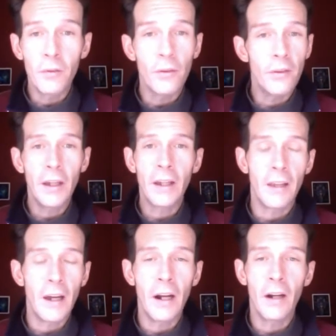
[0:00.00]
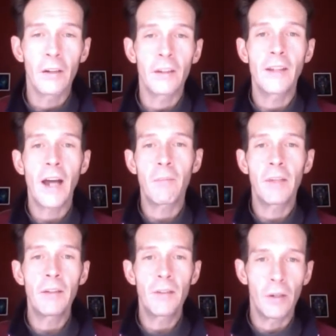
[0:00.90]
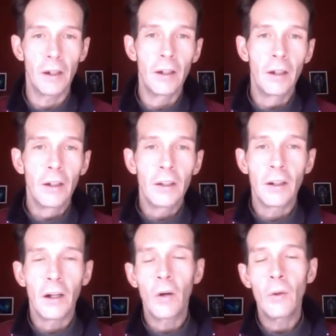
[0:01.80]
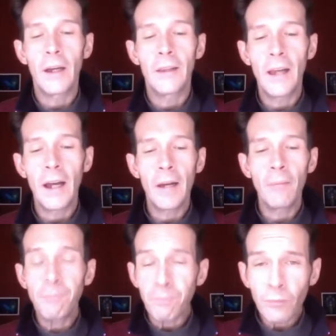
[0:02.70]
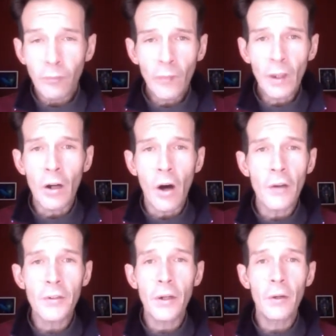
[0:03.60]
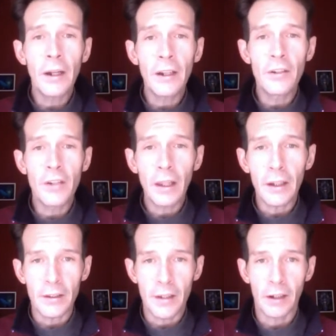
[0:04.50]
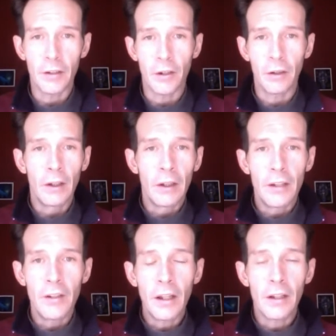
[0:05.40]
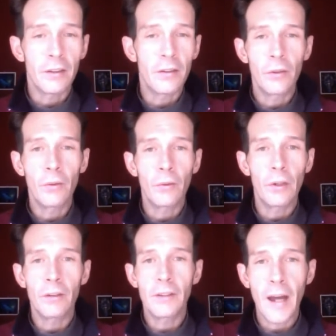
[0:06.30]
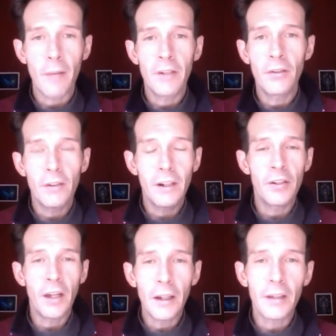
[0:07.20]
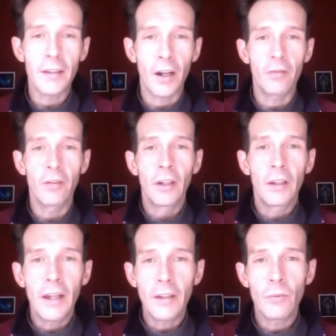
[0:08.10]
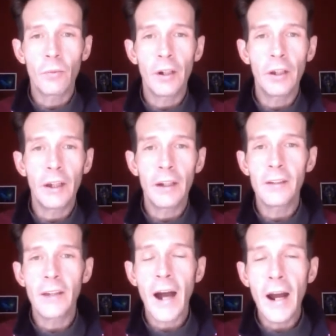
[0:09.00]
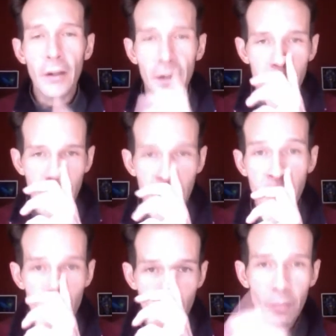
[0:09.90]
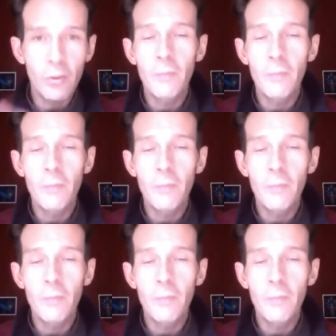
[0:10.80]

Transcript: thing there to tap into it, and then also an angelic signature. Angelic, to tap into your angelic self. That's where you get into the higher expressions when you move